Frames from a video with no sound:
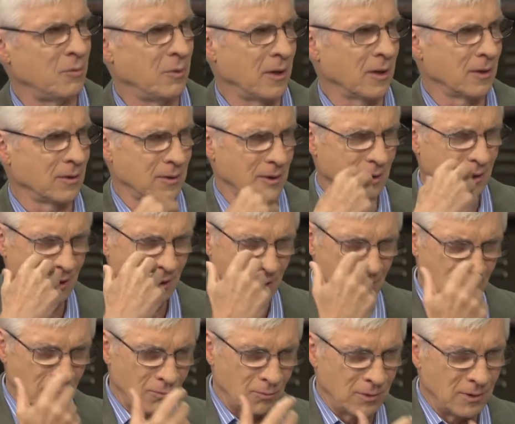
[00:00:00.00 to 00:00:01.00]
He began to
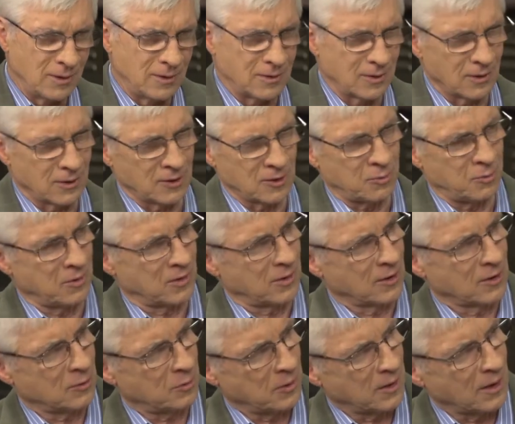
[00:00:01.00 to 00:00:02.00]
read things.
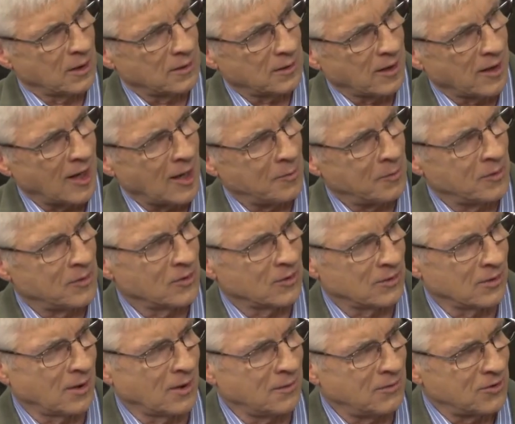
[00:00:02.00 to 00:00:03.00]
Things began to happen in
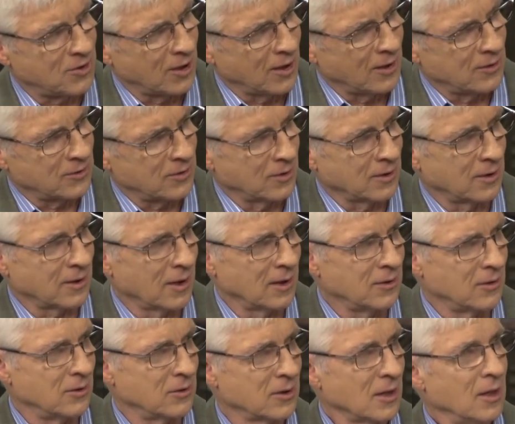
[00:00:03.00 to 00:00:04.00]
his life, chance
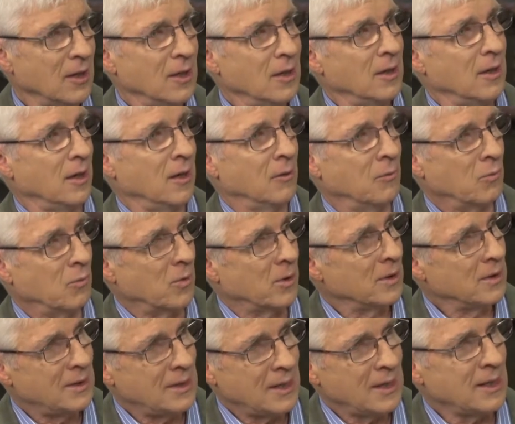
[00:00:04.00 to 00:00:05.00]
encounters. And
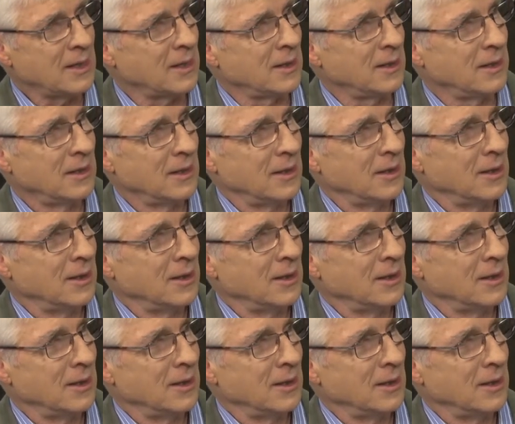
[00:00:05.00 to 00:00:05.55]
one day